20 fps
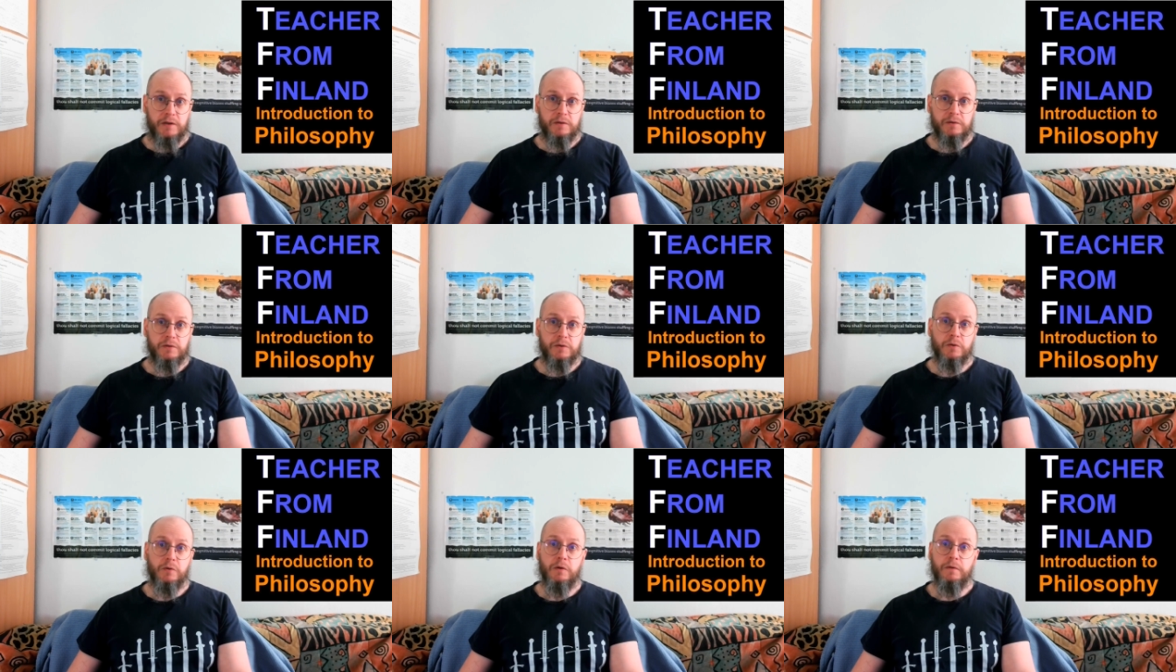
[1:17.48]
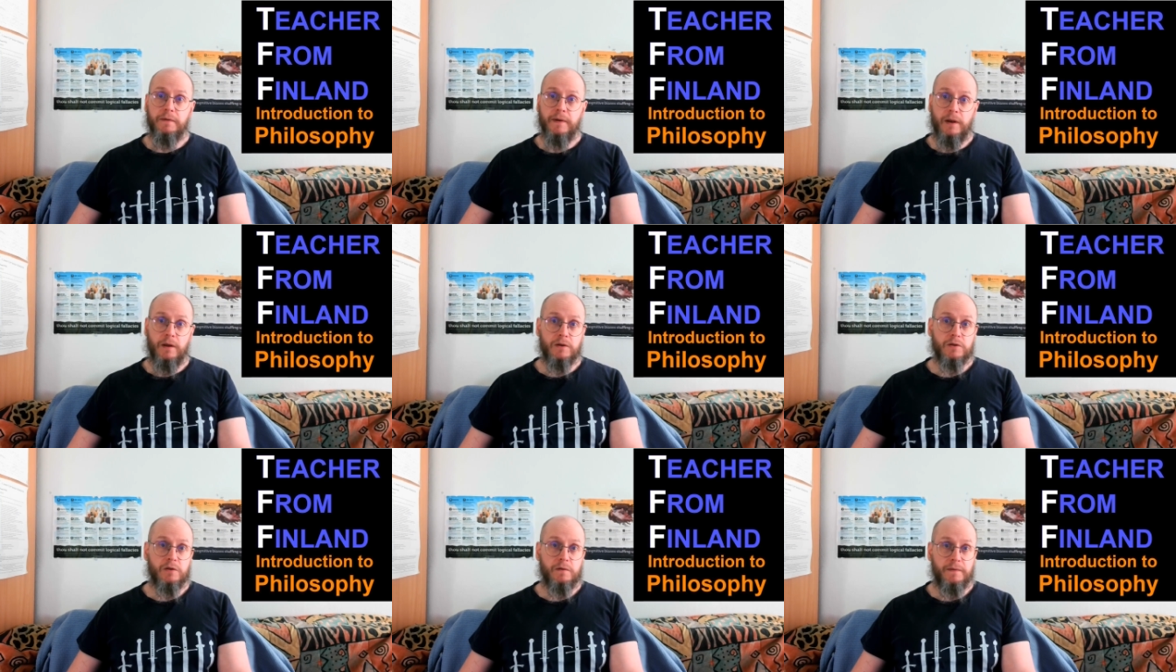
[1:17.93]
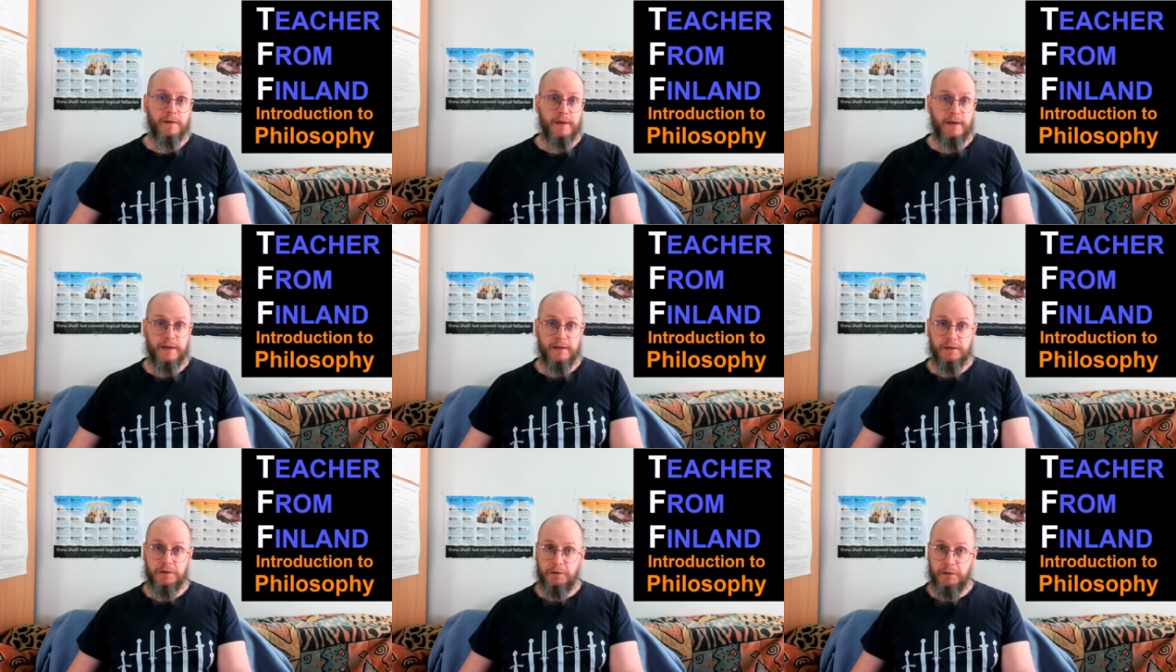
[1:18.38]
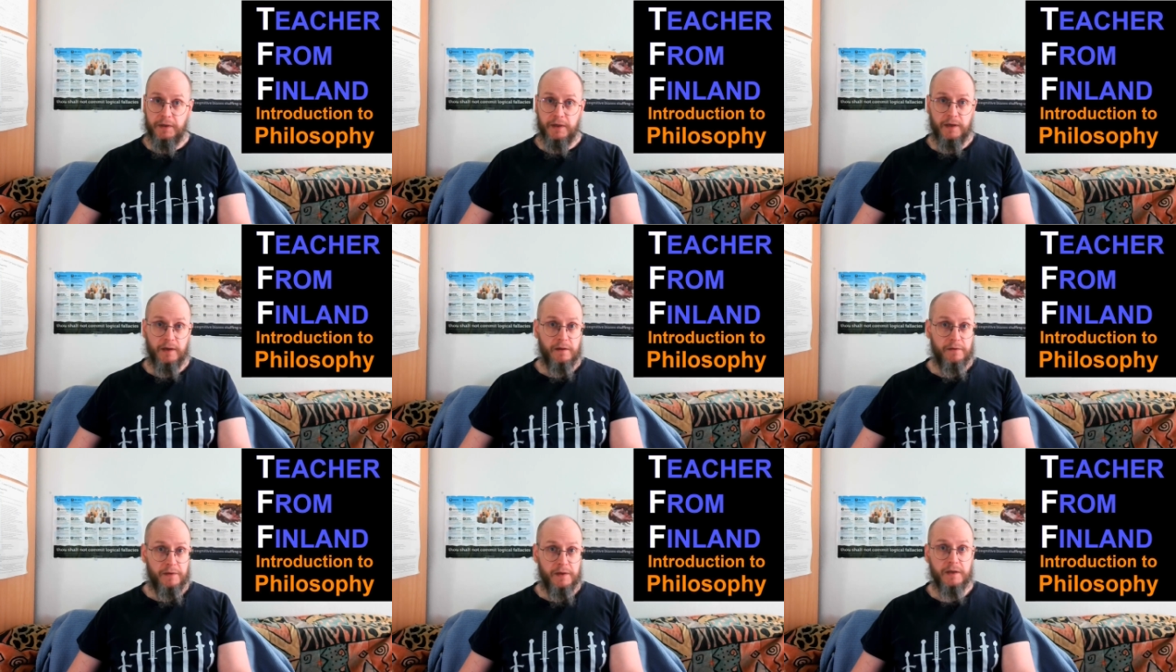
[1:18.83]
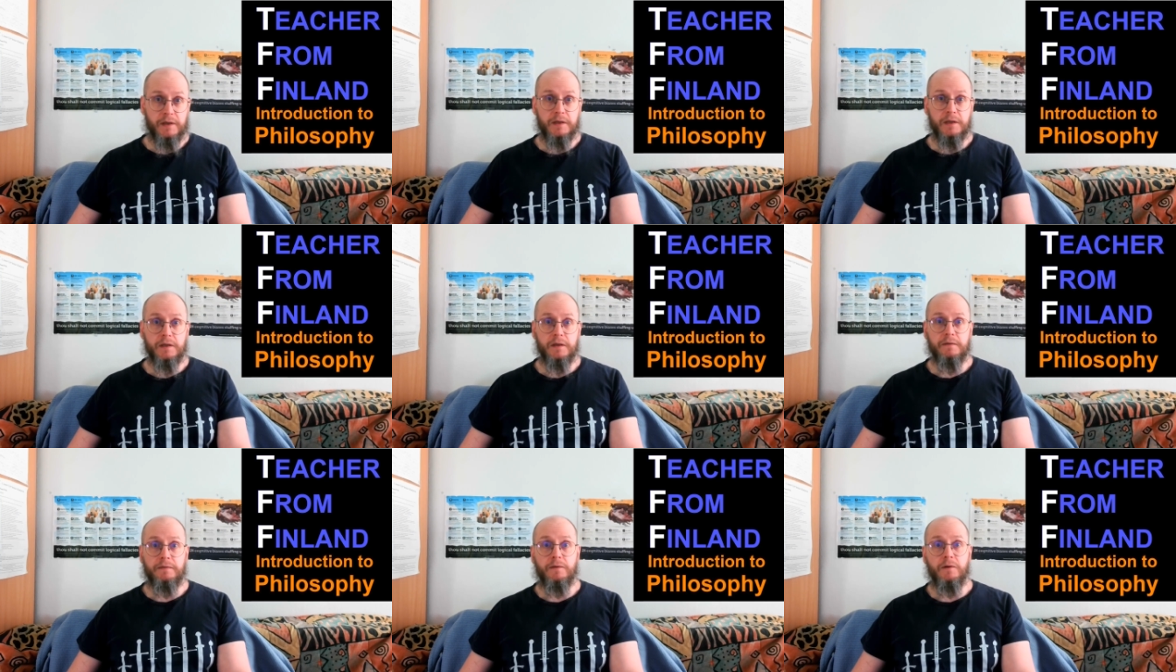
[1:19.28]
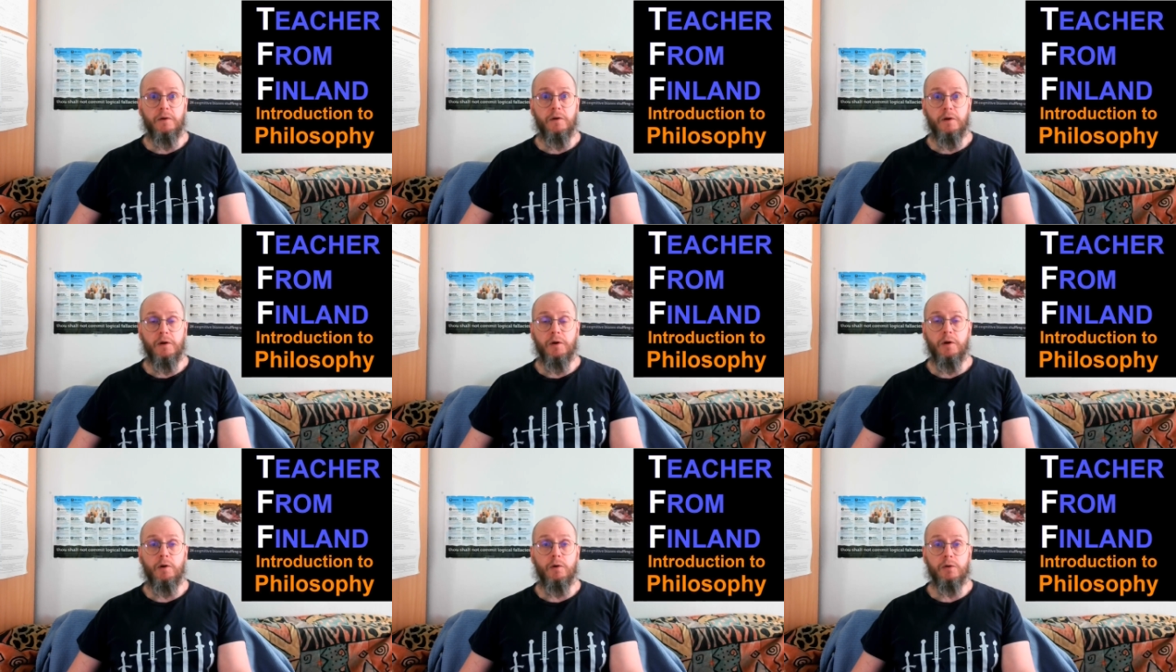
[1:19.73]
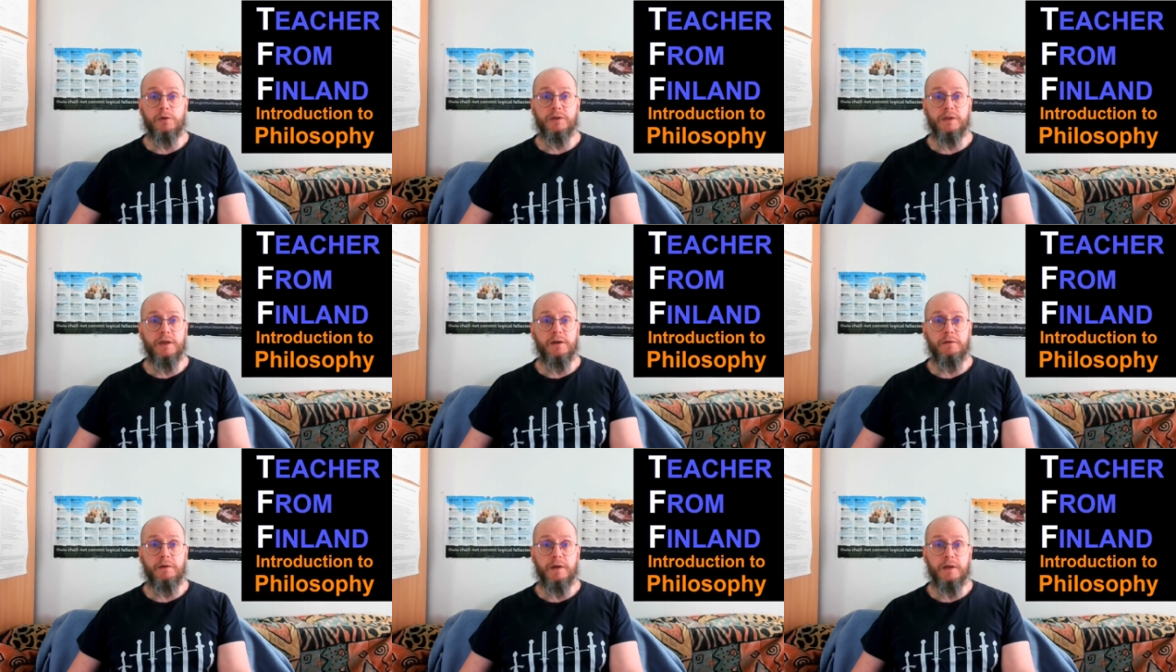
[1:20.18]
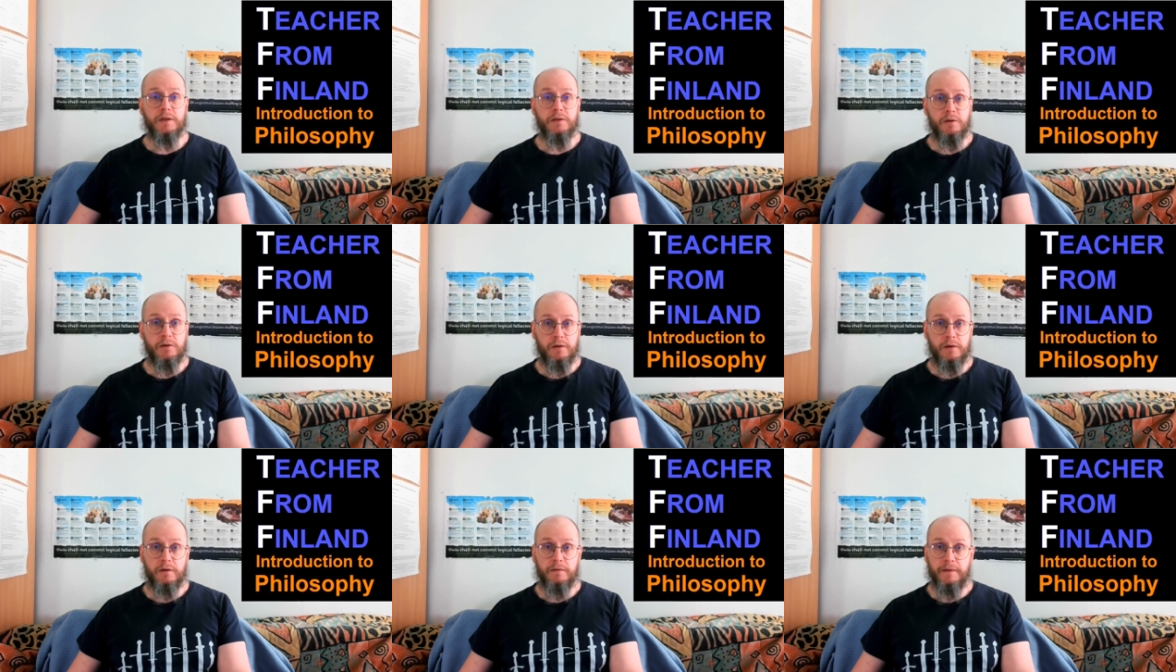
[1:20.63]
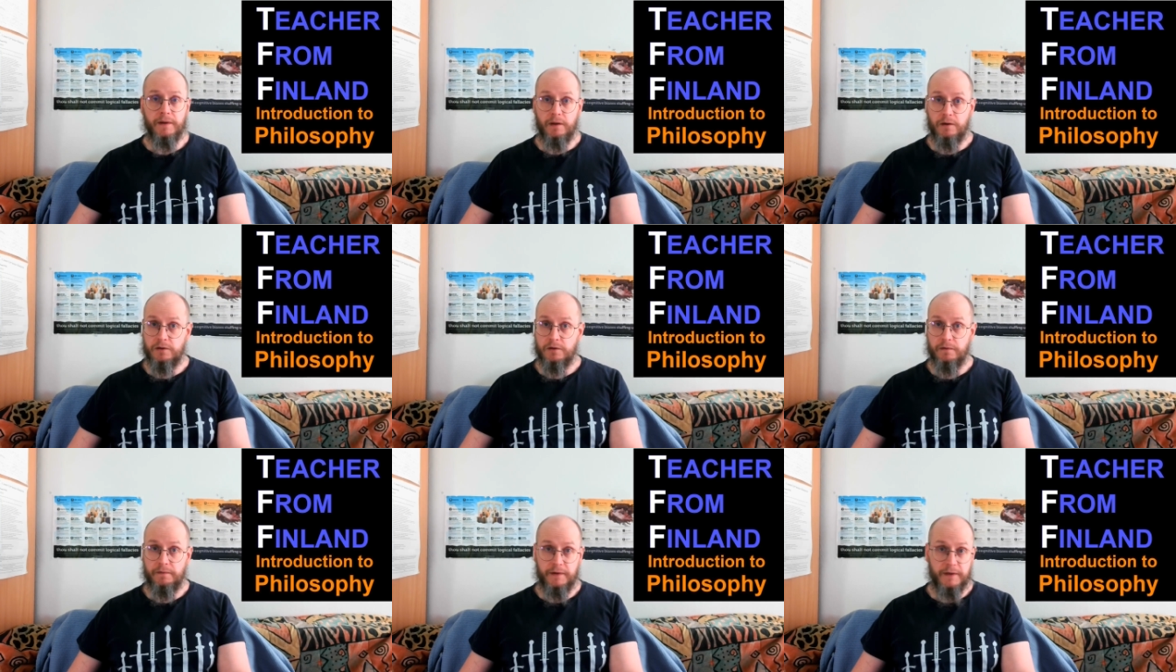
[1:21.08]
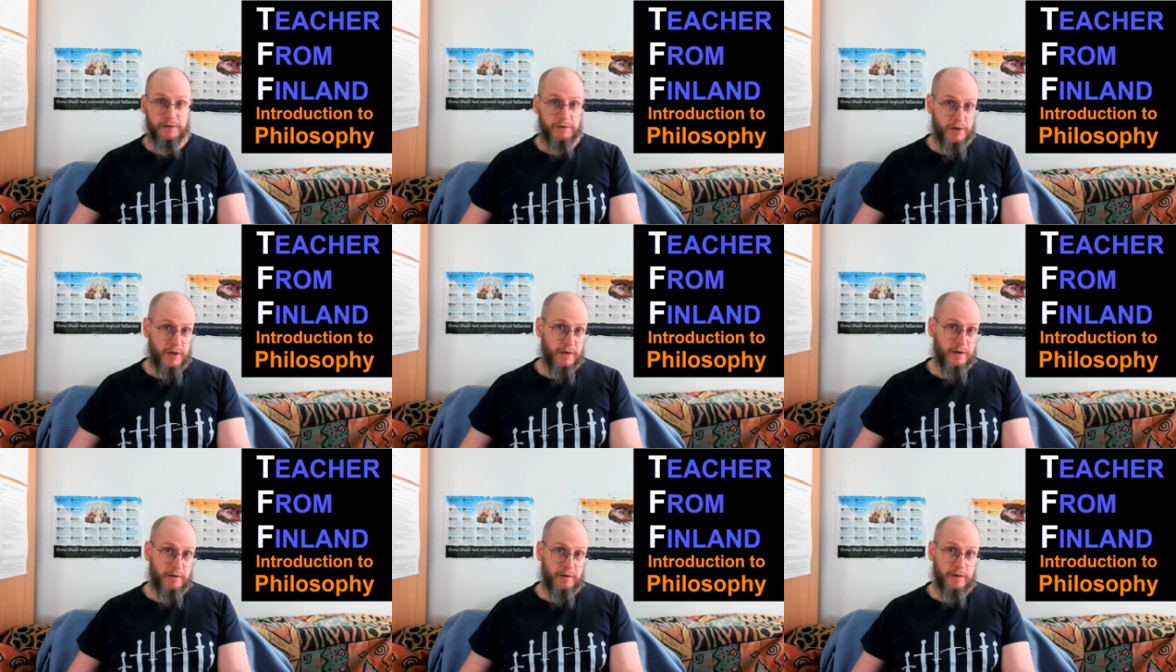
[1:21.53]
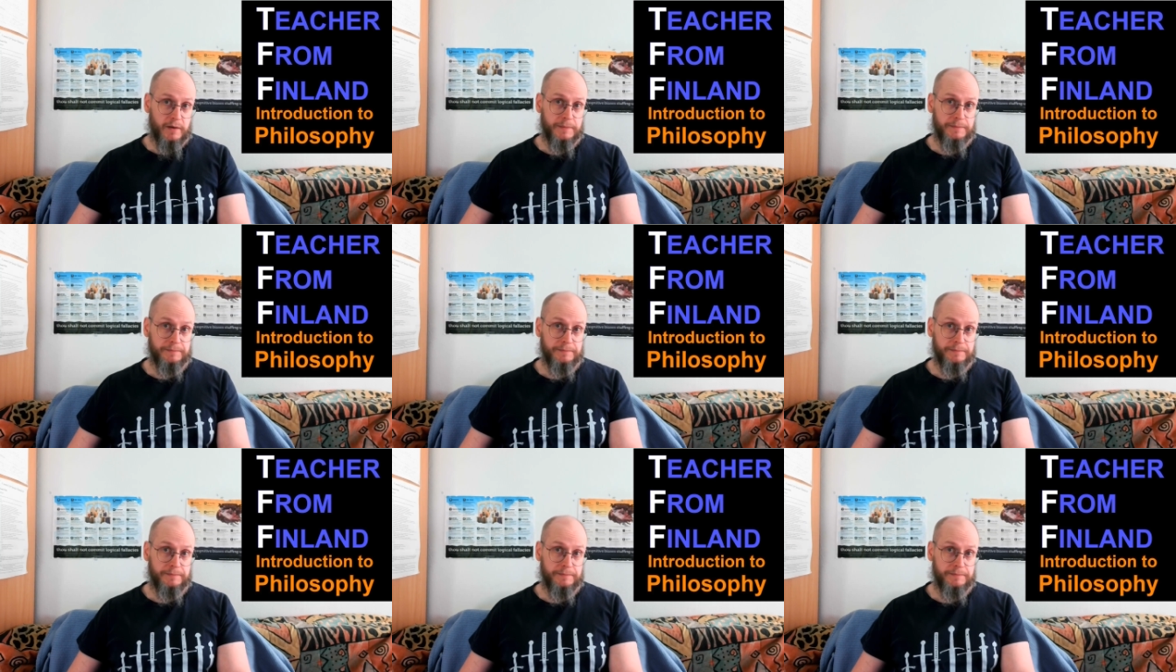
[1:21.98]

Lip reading: to Philosophy and Critical Thinking for a whole series on philosophy in general,